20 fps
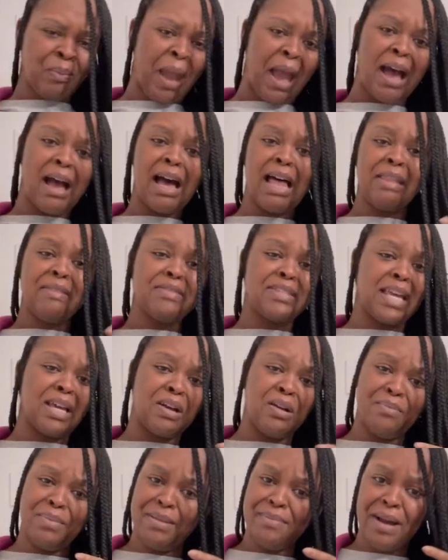Olives ain't
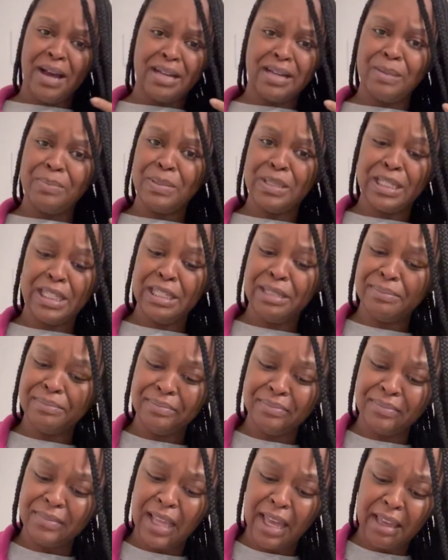gonna be my cup of tea,
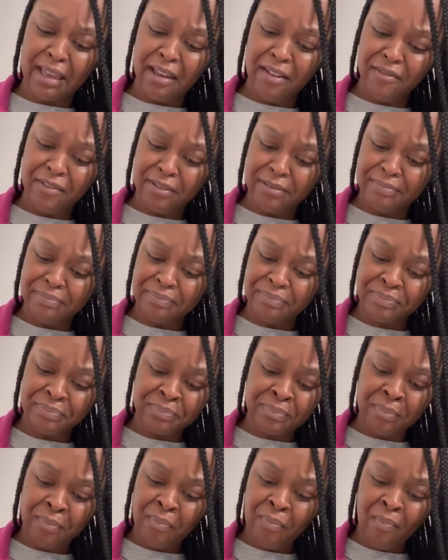like ever.
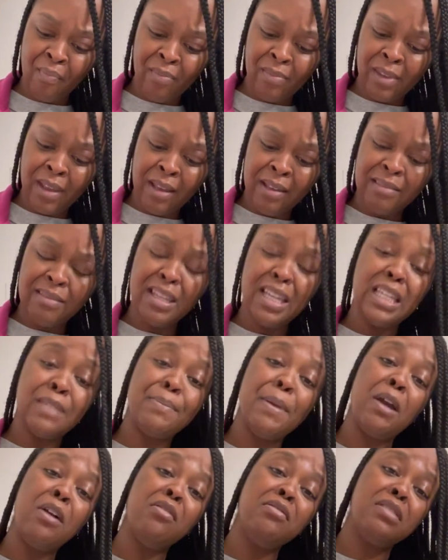These
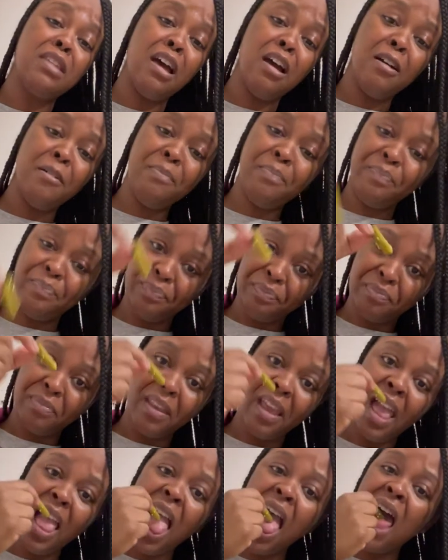pickles
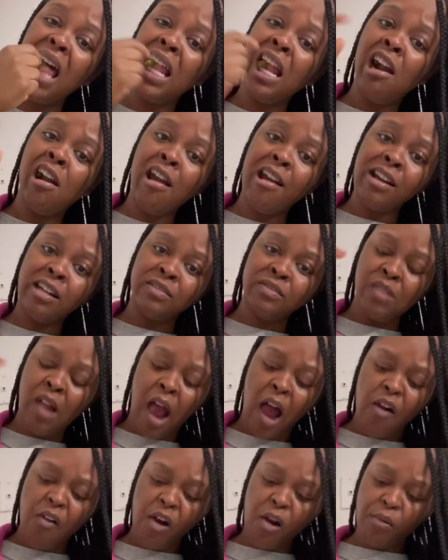though,
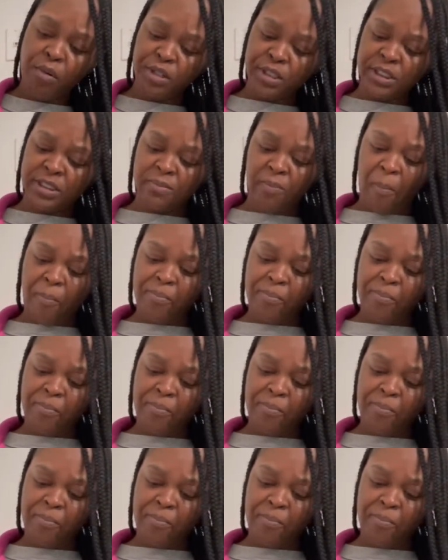I fuck with them.